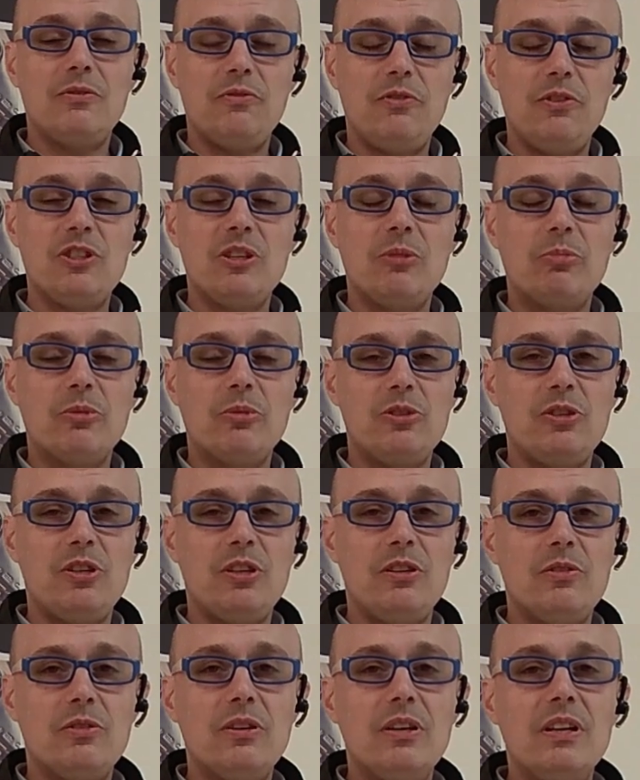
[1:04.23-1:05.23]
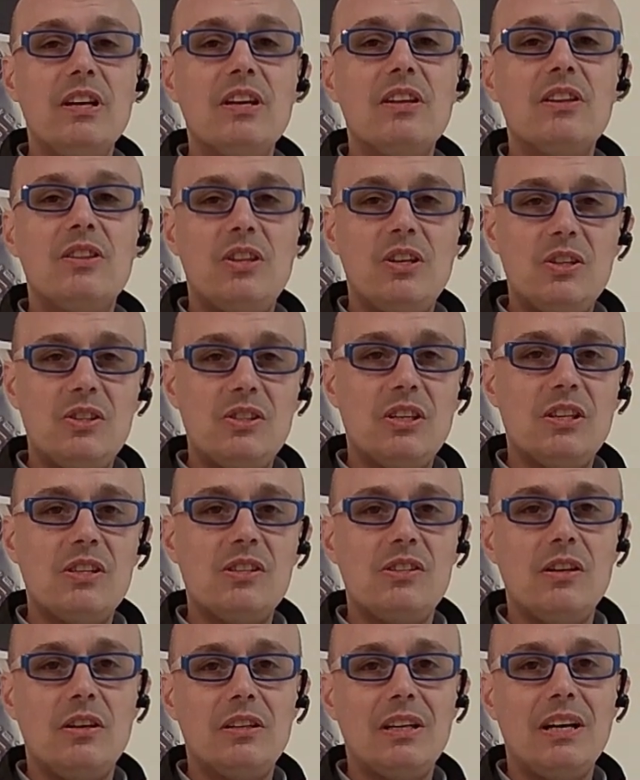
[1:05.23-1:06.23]
the official procedure, this
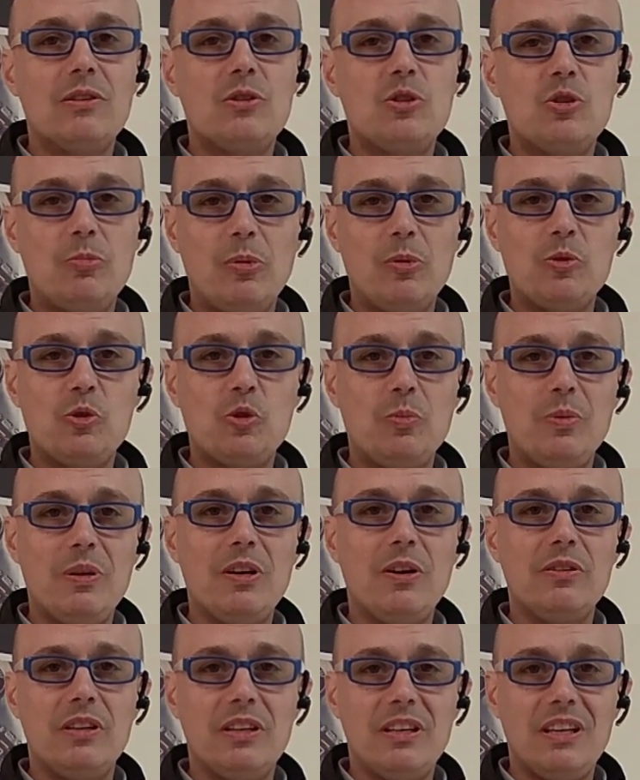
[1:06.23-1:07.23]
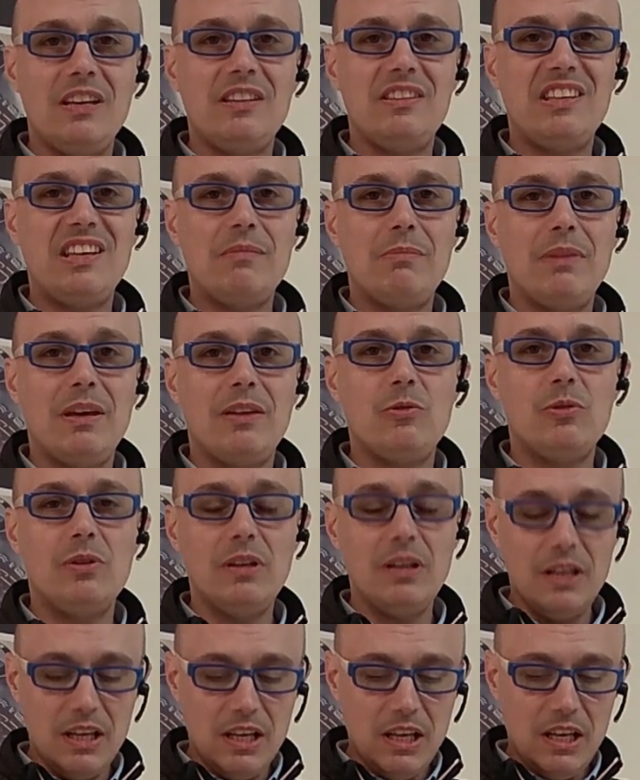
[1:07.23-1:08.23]
is not how it's supposed to be on the KTM
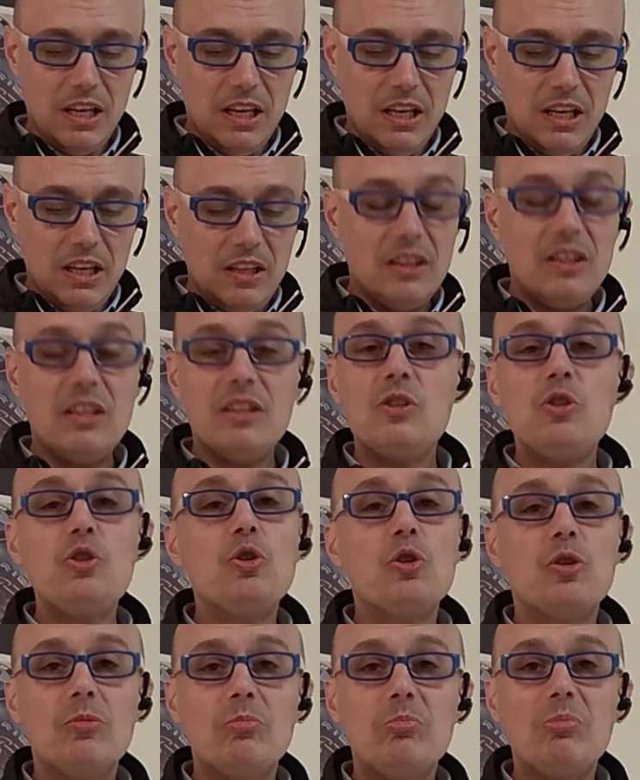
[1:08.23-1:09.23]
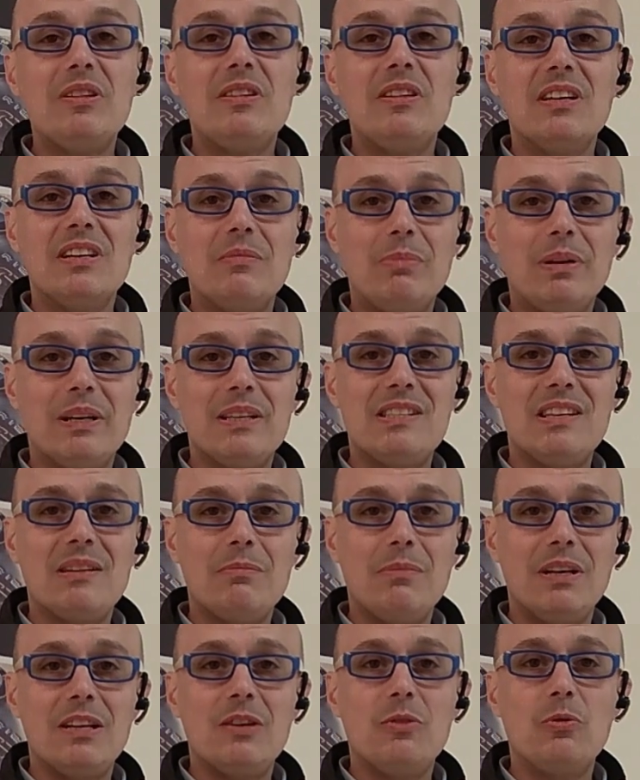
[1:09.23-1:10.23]
manual, this shouldn't be done by
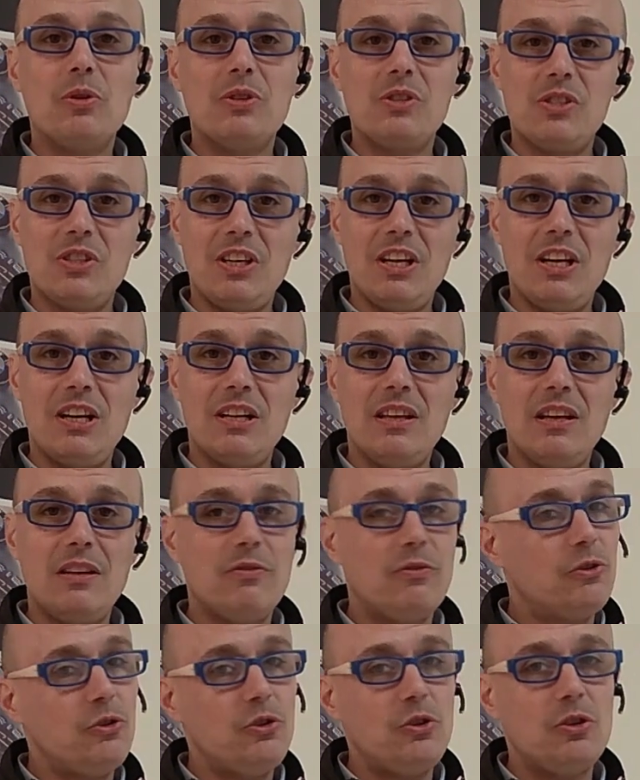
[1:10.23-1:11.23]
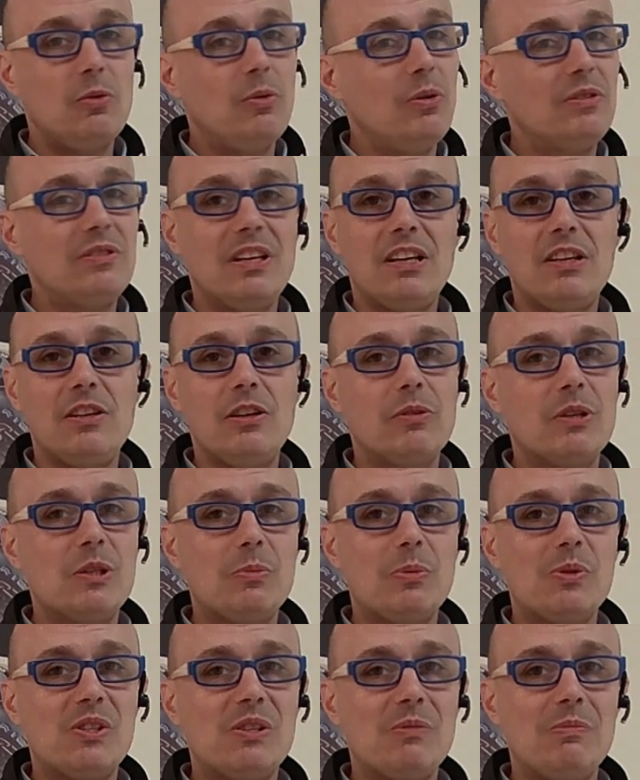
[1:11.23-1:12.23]
somebody who is scared and for sure will take no
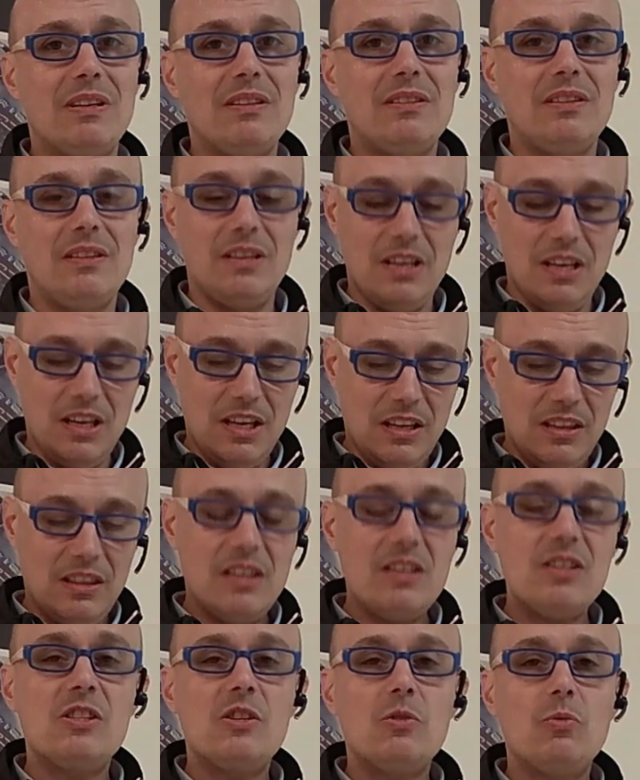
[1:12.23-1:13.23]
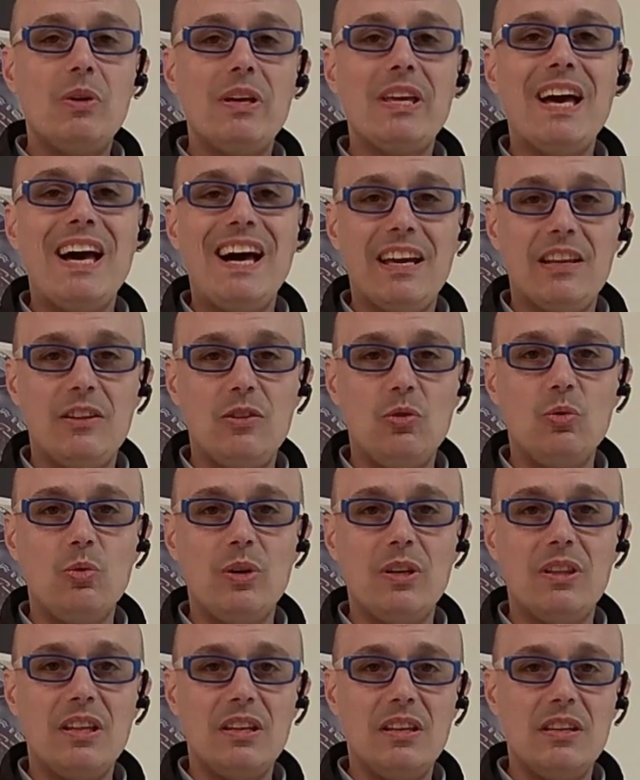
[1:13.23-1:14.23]
responsibility. This is the way I do
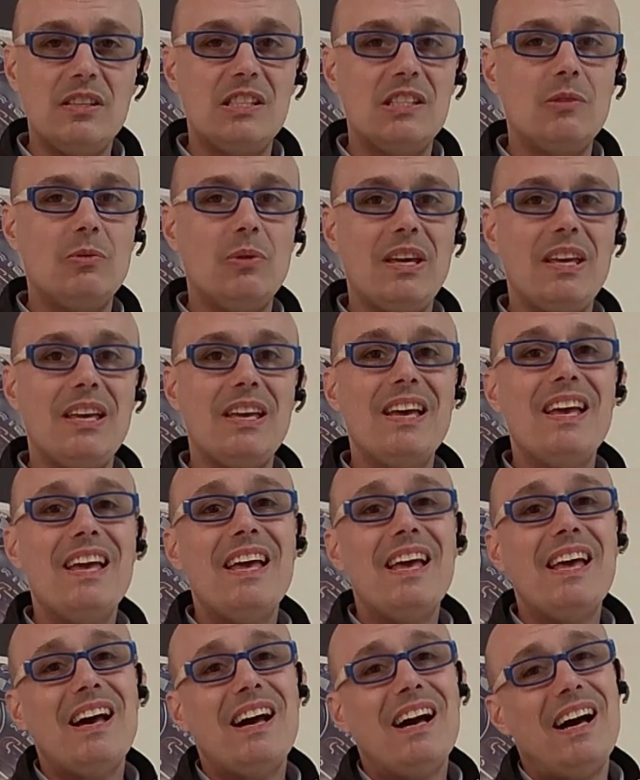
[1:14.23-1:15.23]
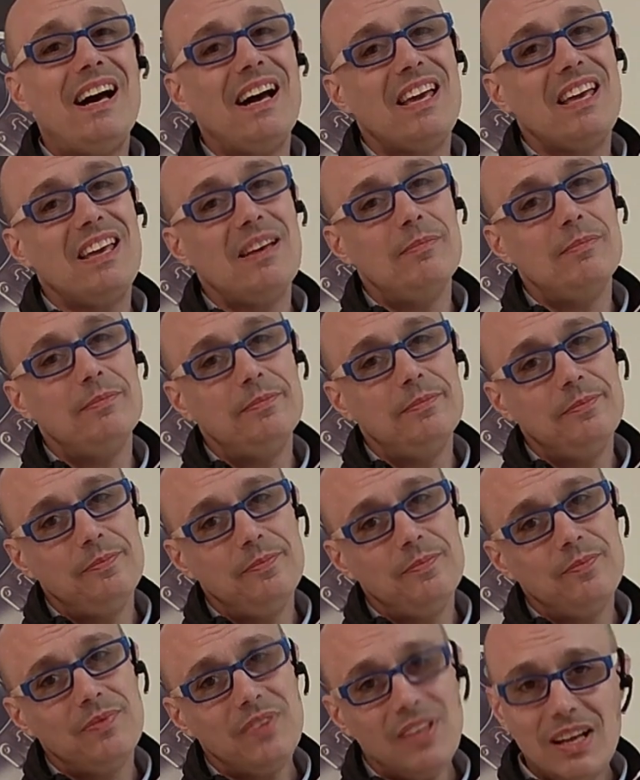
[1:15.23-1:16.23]
it, and this is the way I am
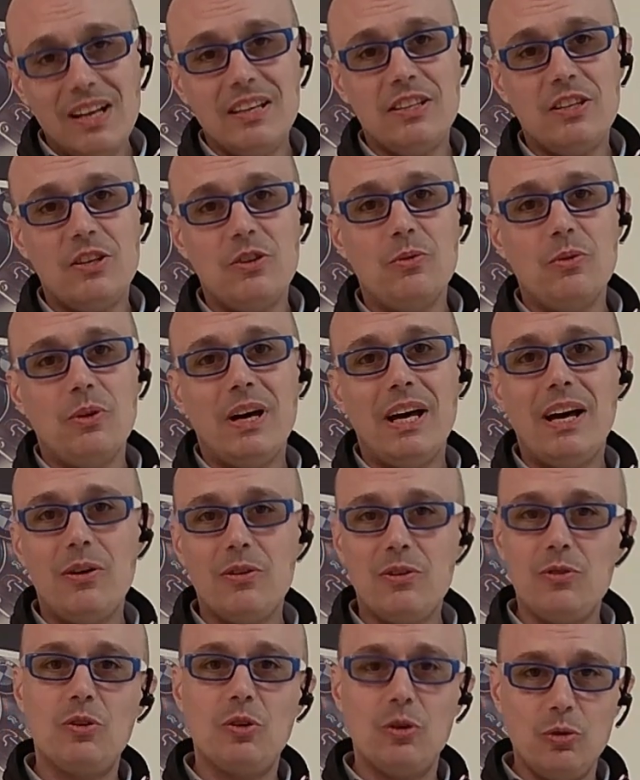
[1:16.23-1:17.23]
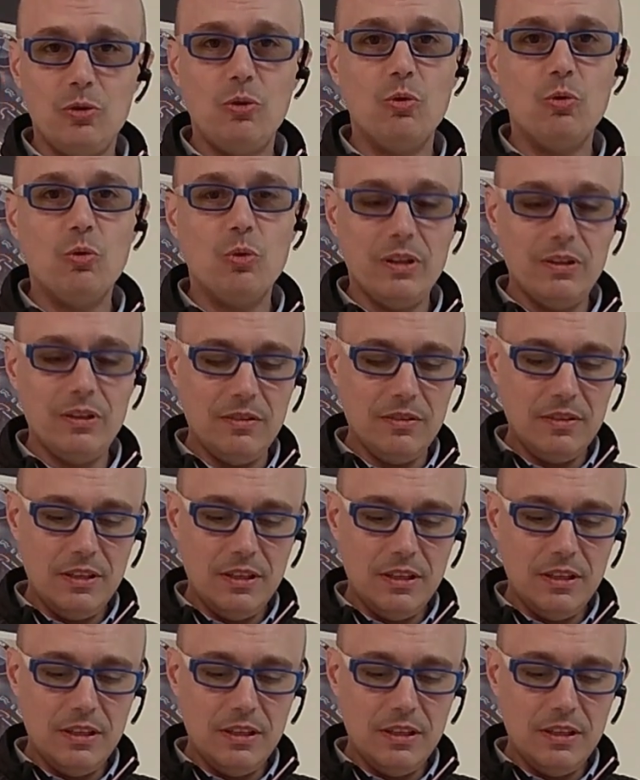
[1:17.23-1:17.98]
telling you how you could do it